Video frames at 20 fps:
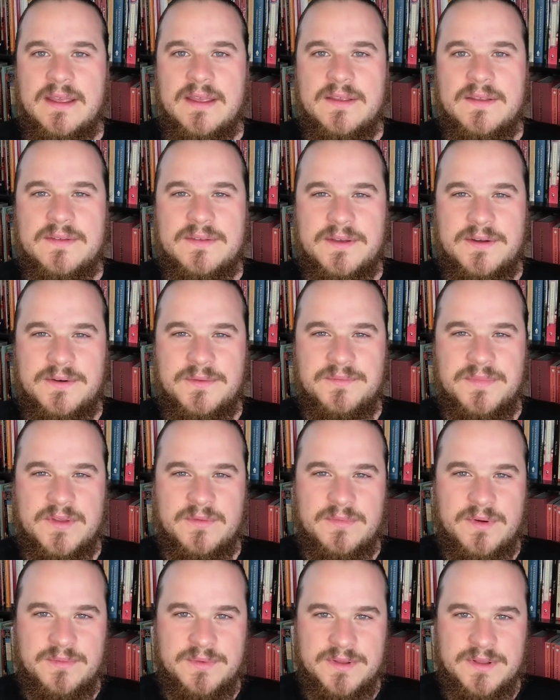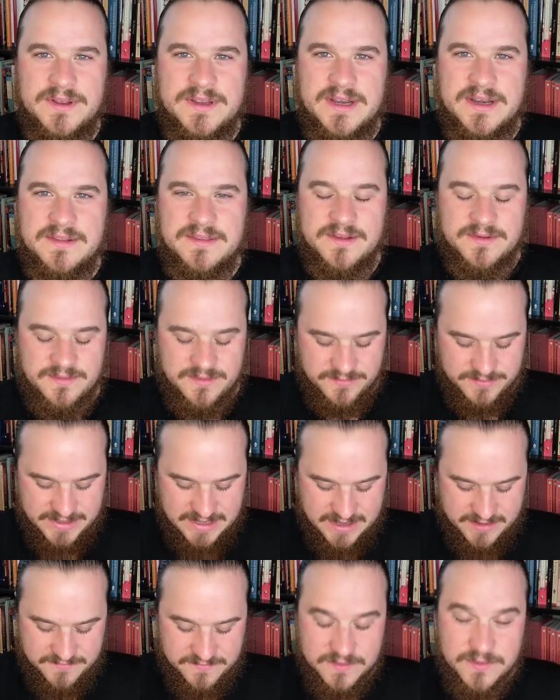So when we look at it this way, we
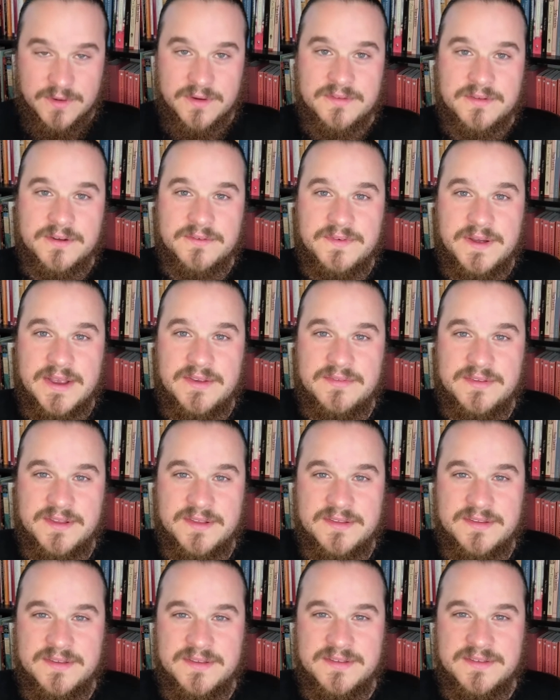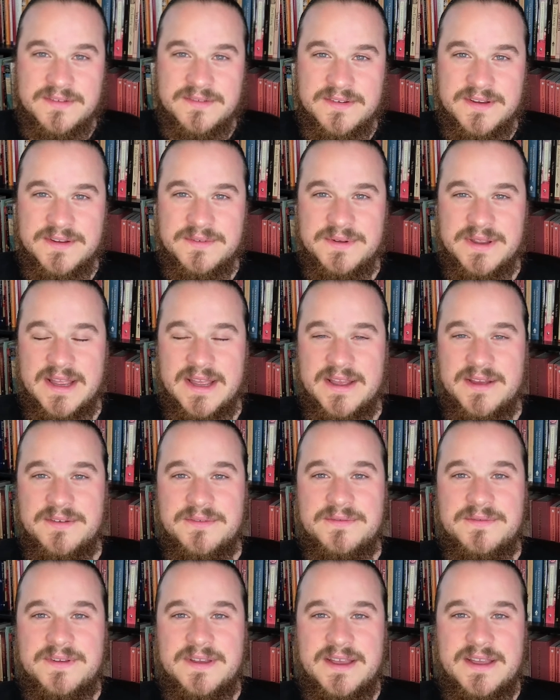have, of course, our five senses, right? We
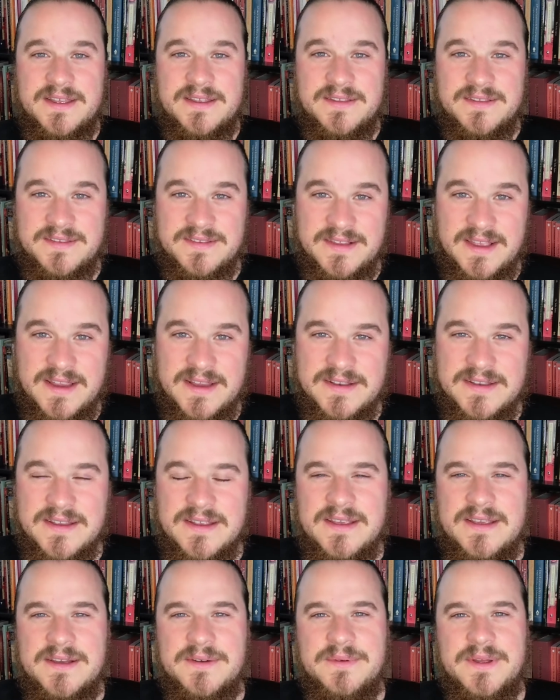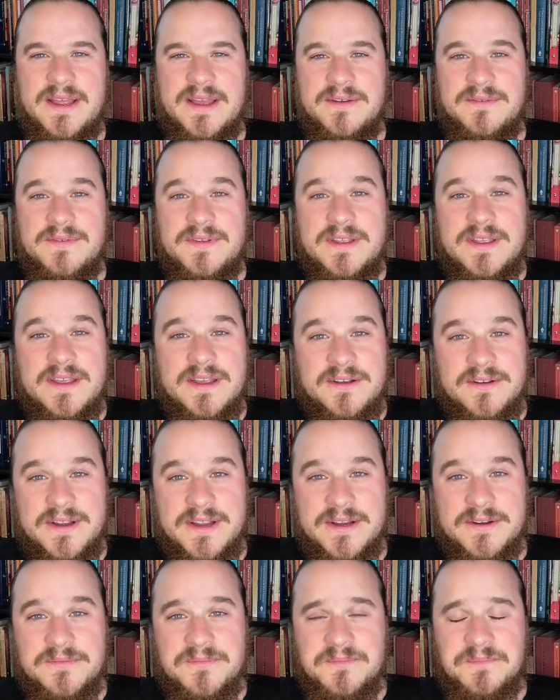have sight, we have
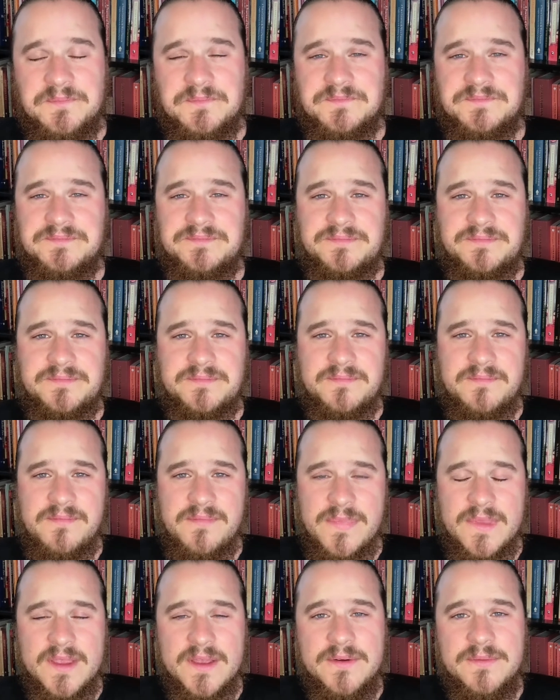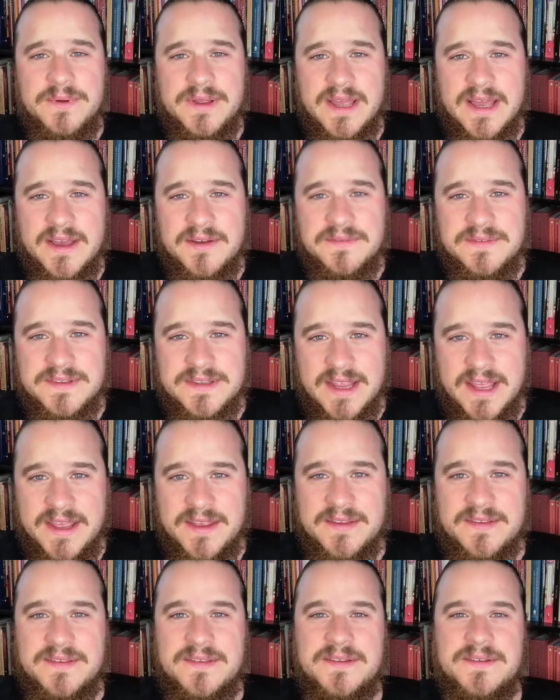hearing, we have
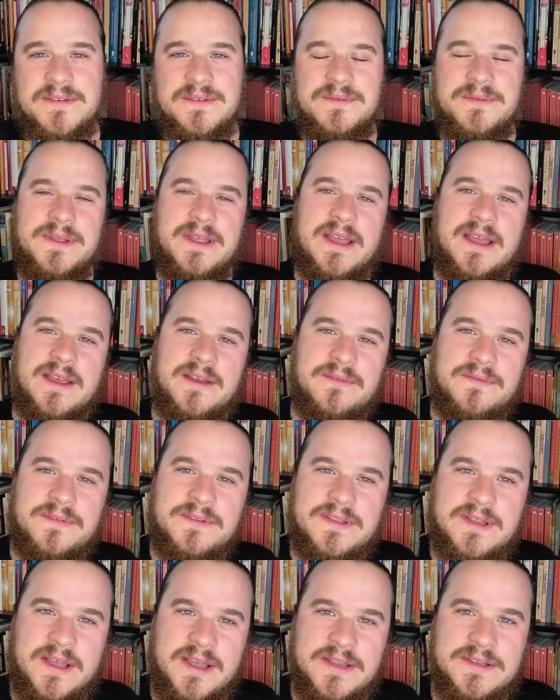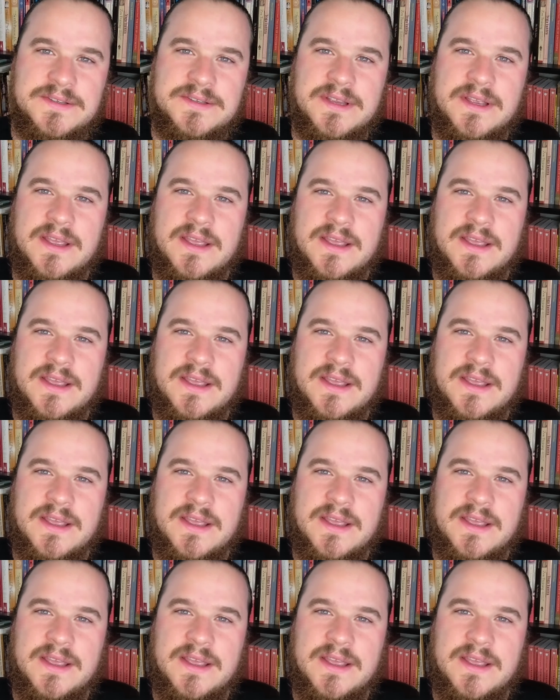taste, we have touch,